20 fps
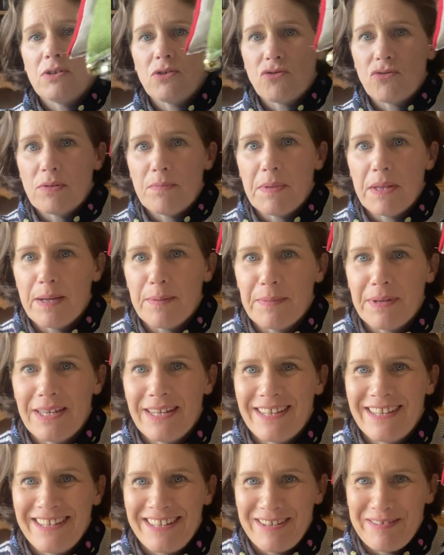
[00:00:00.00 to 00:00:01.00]
to trim that
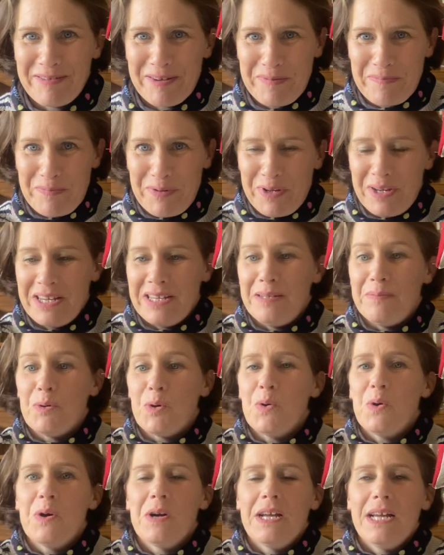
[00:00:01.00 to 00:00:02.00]
bit. I don't put any
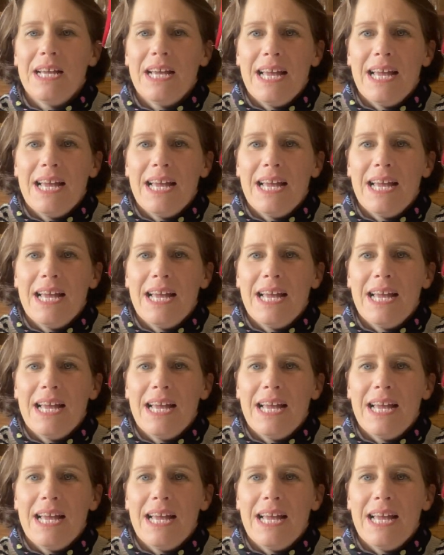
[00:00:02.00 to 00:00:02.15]
more.